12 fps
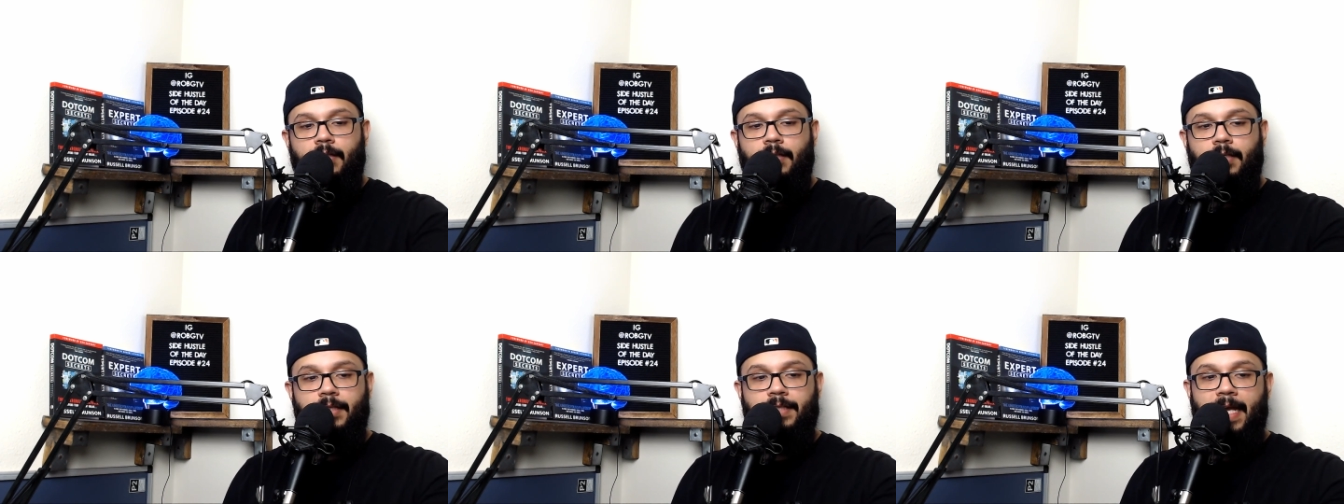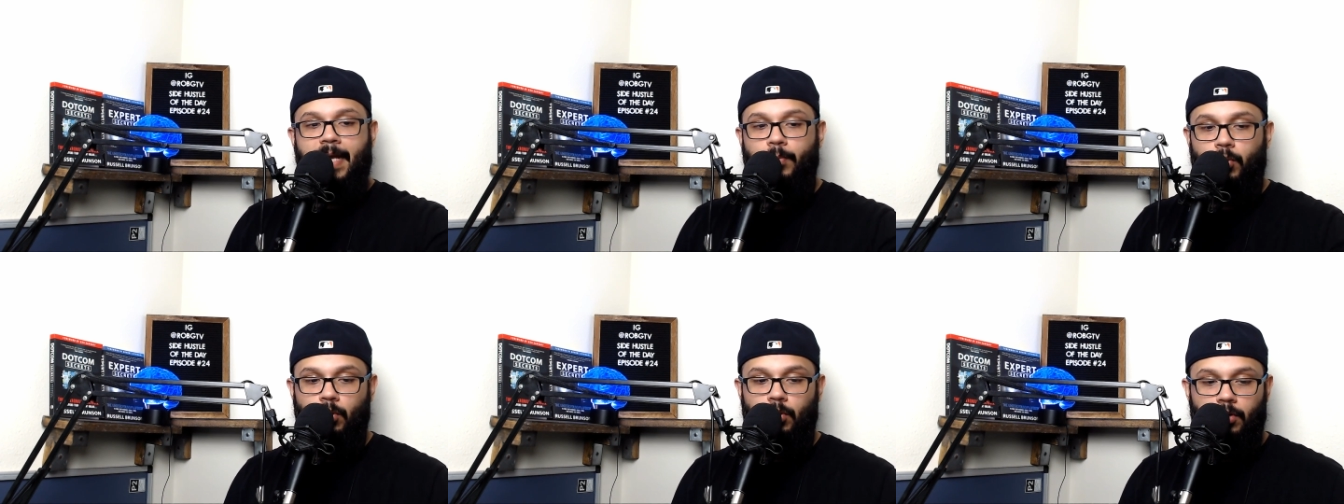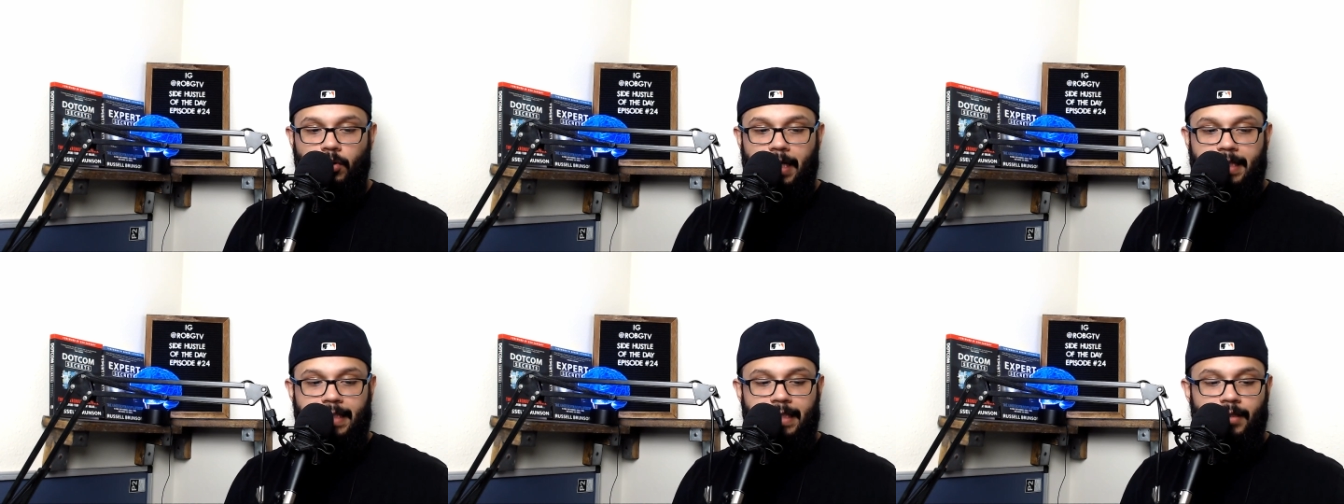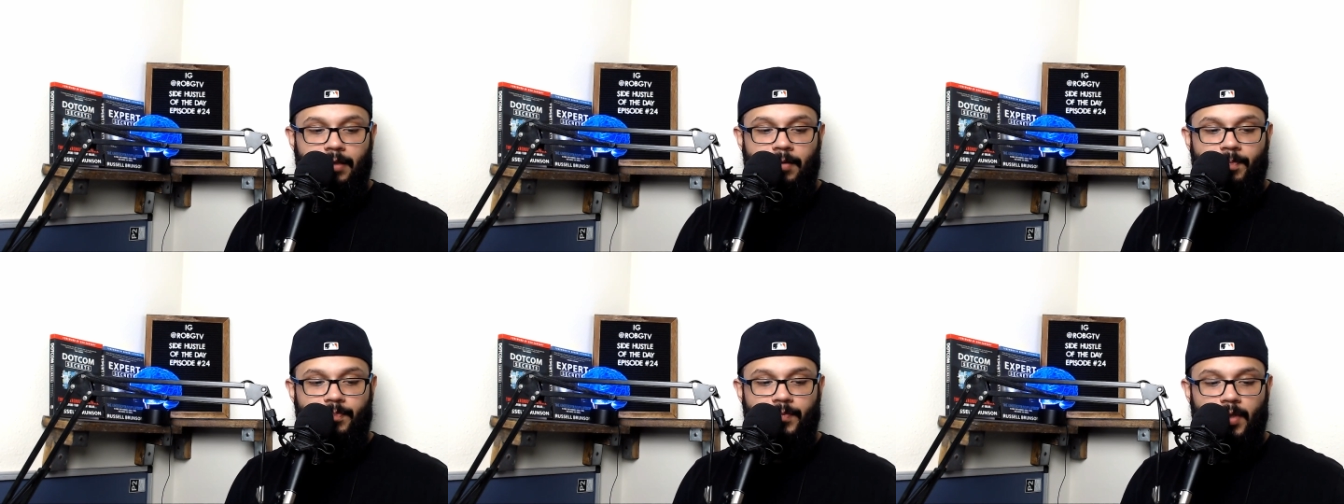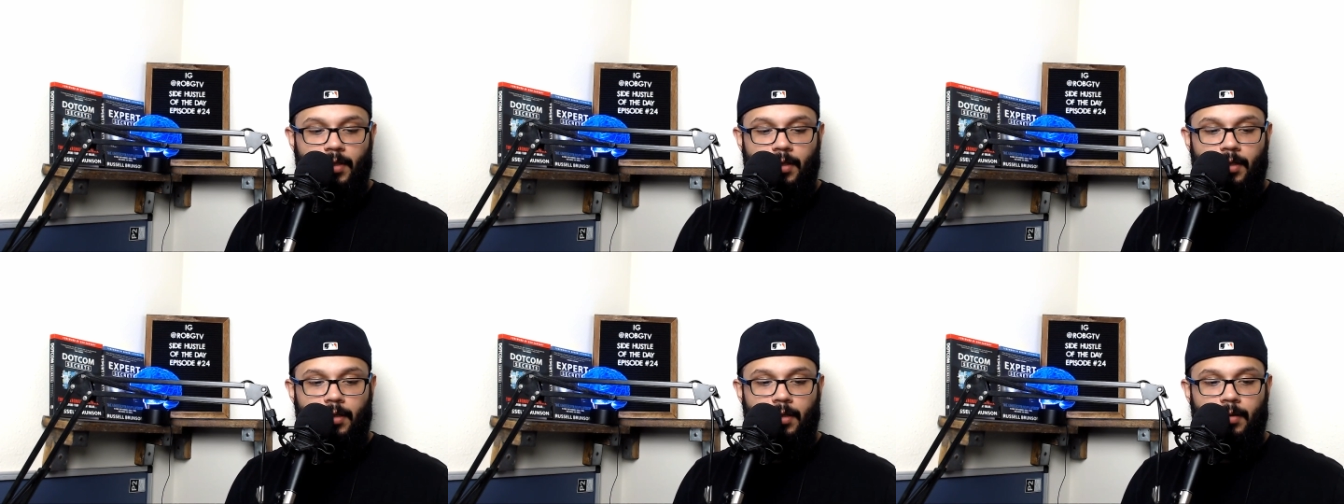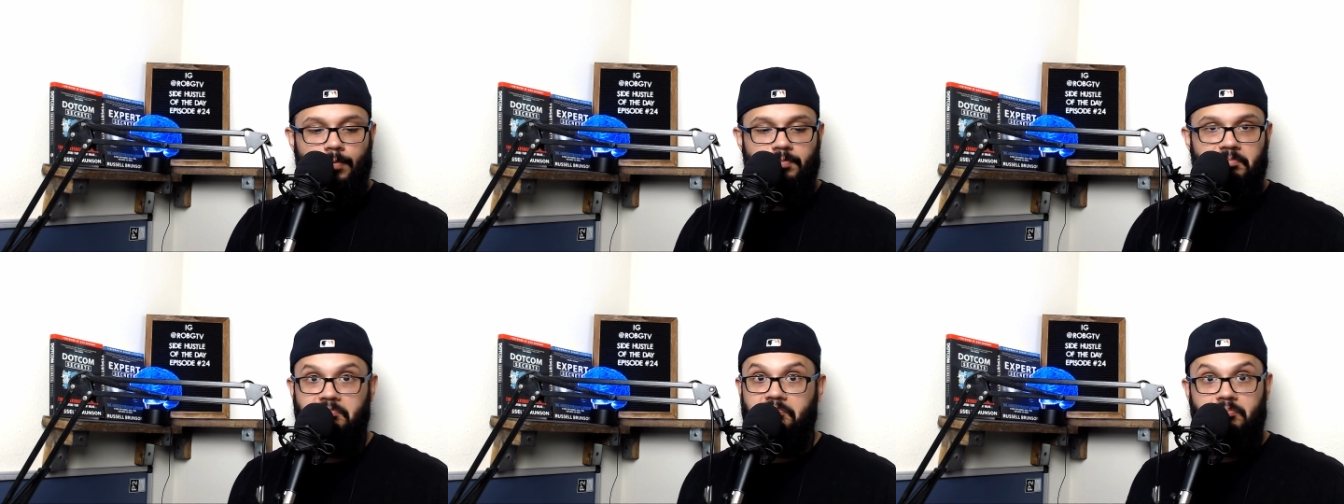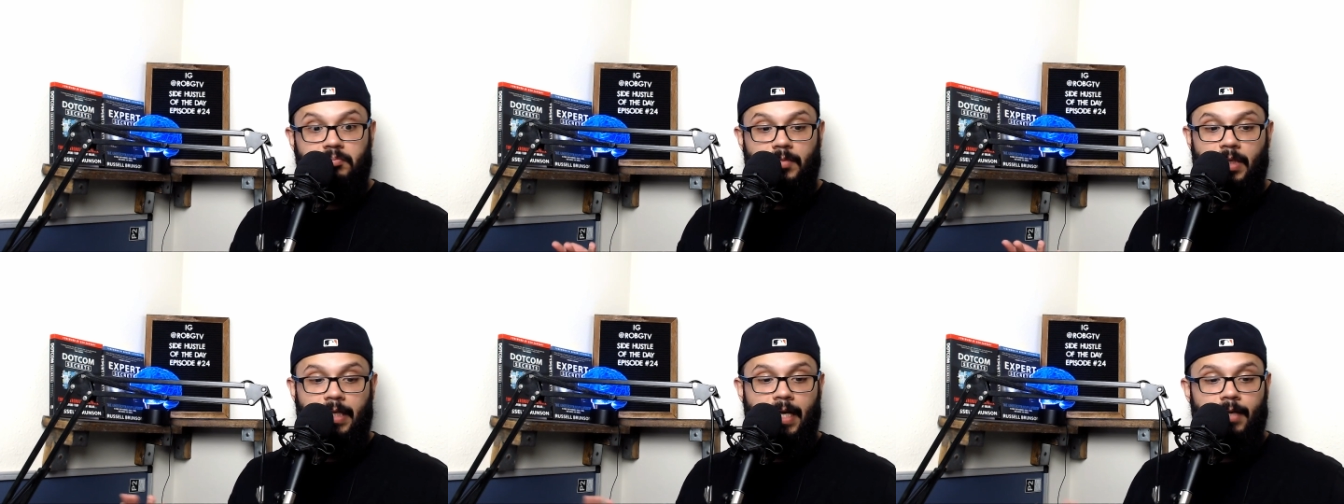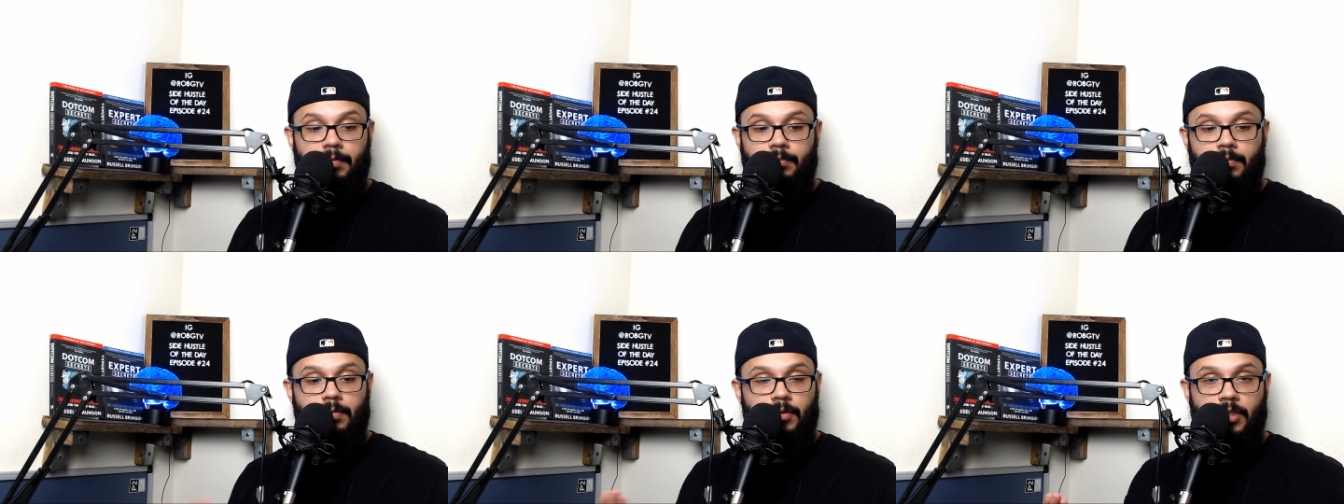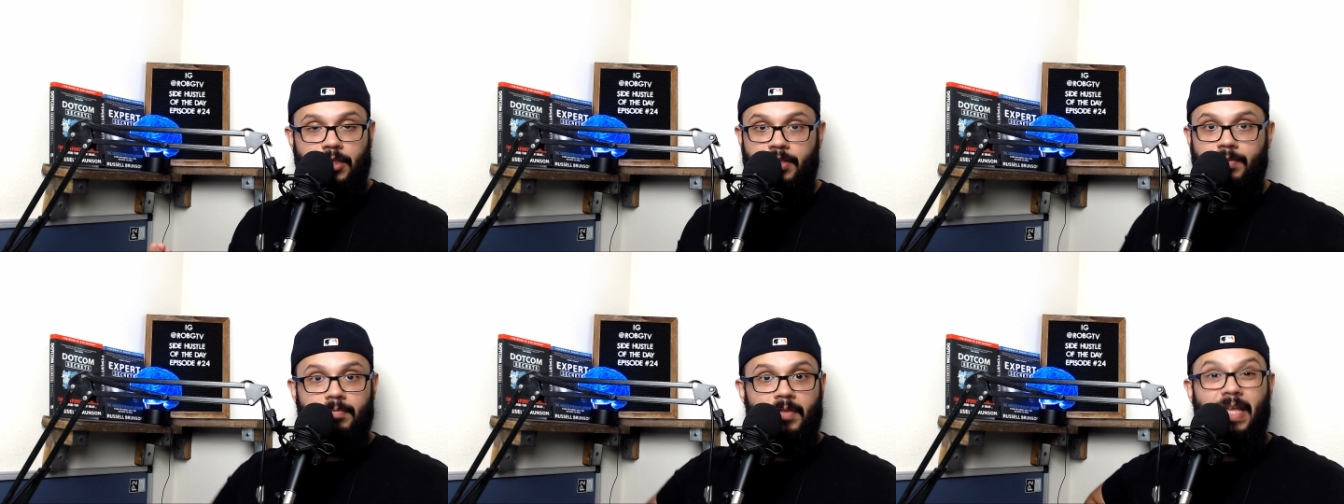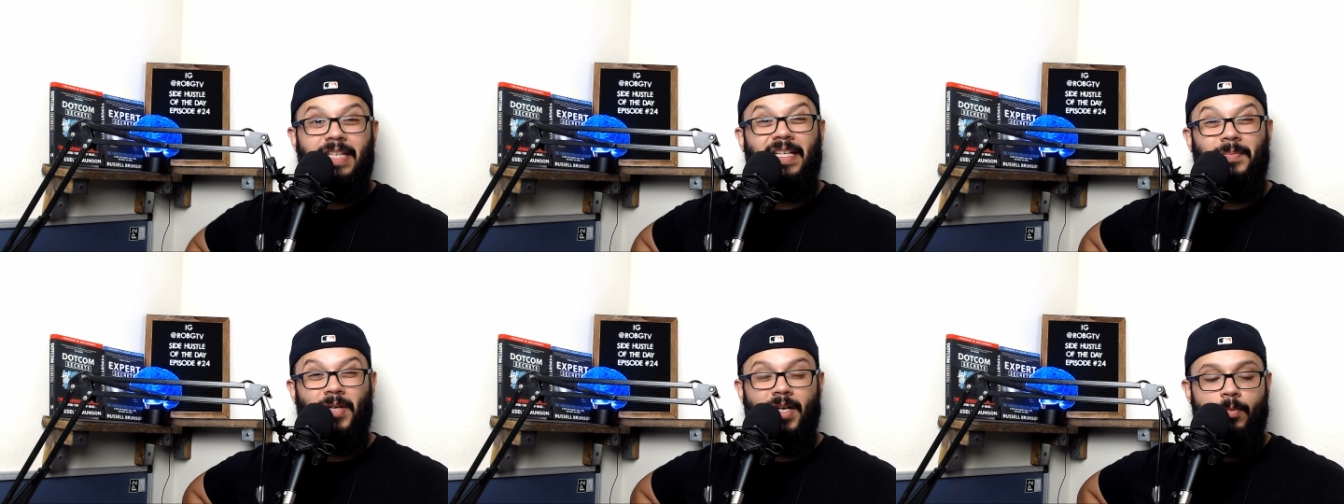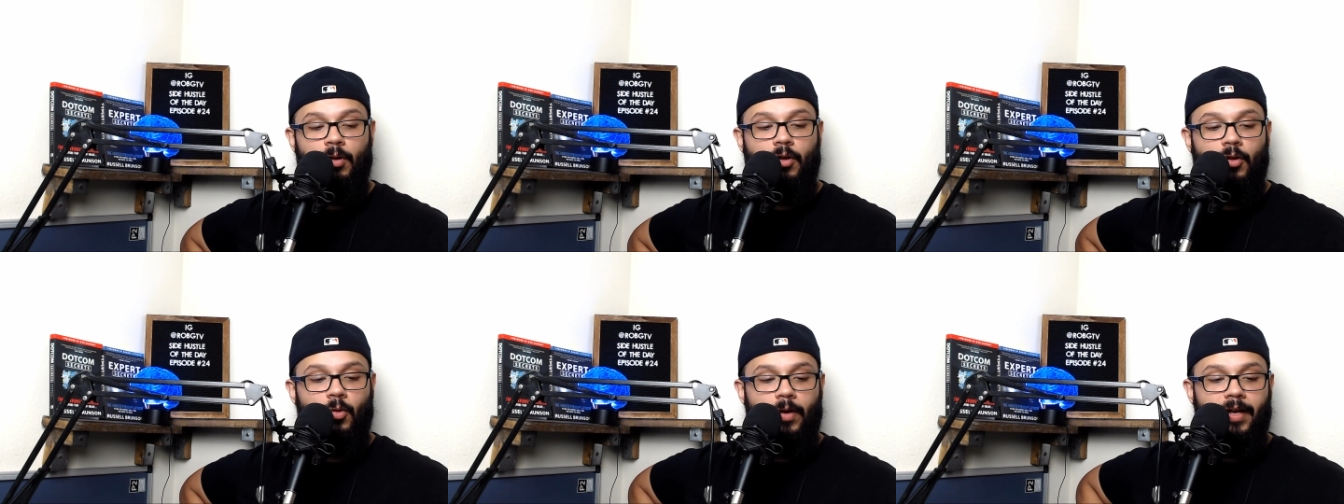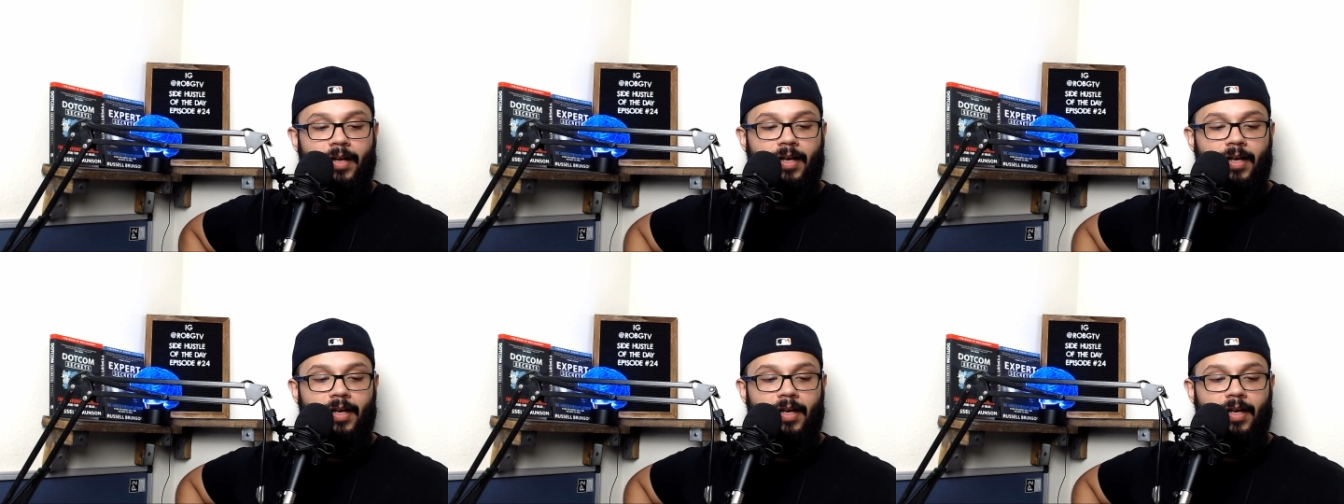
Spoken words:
example or idea, again, just things I pick up along the way.